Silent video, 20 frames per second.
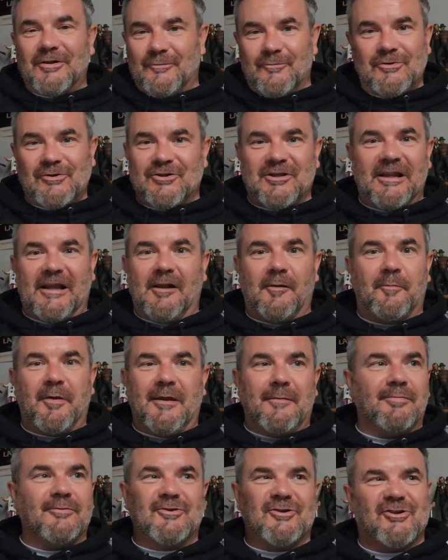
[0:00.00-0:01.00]
were just little
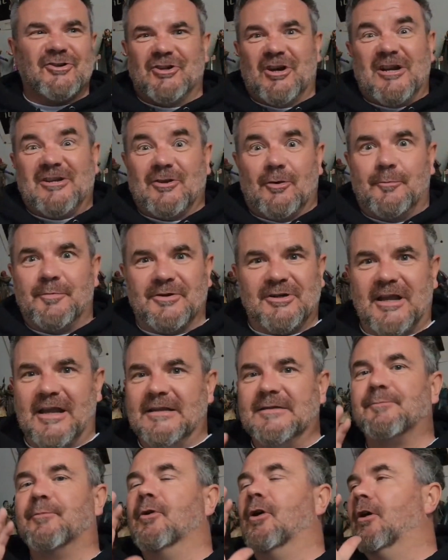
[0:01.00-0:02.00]
people just dressed up as kids,
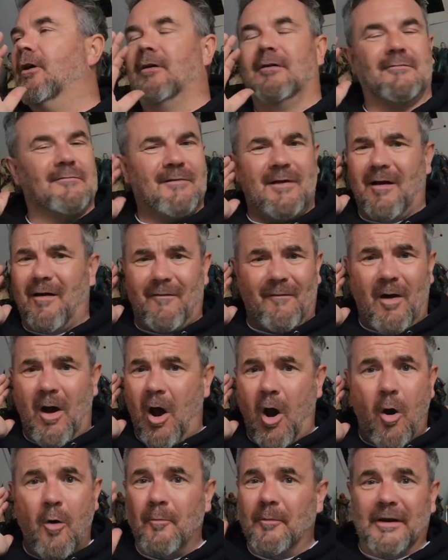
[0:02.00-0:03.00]
but
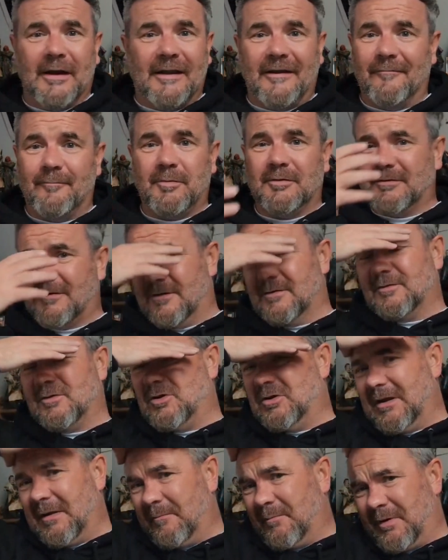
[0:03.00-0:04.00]
unbelievable that all
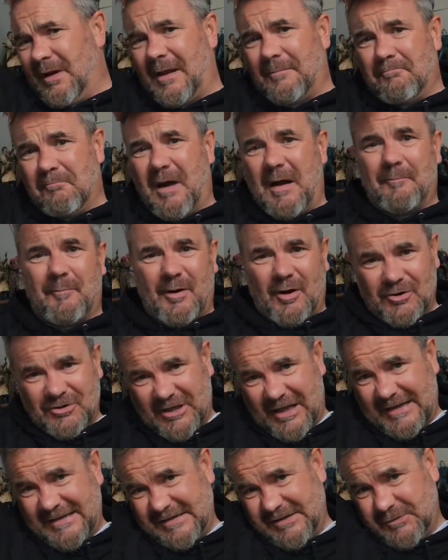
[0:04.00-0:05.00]
them mad
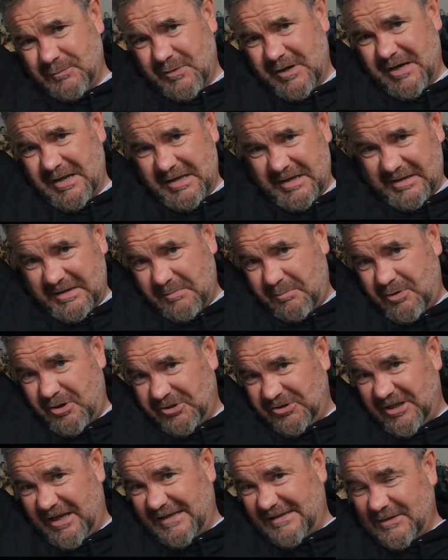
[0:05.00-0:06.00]
prosthetics where the
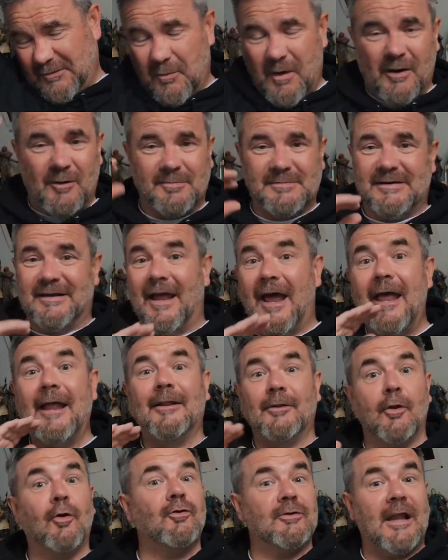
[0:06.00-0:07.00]
prosthetic went up to there. It
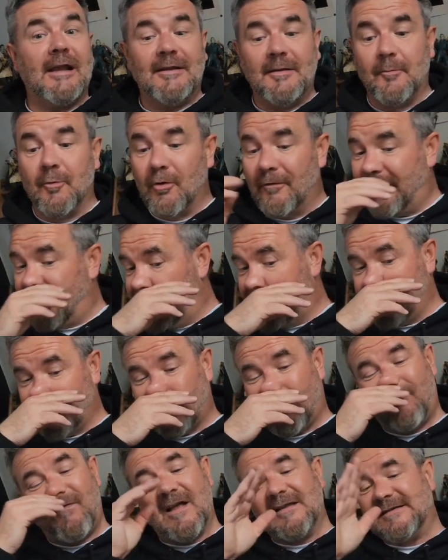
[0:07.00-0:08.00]
looked like the movie. It was
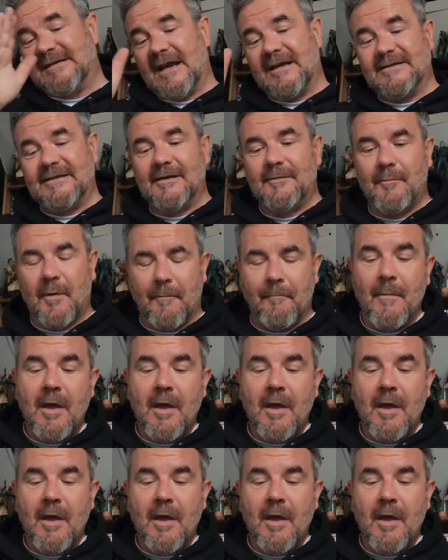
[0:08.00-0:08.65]
fantastic, man.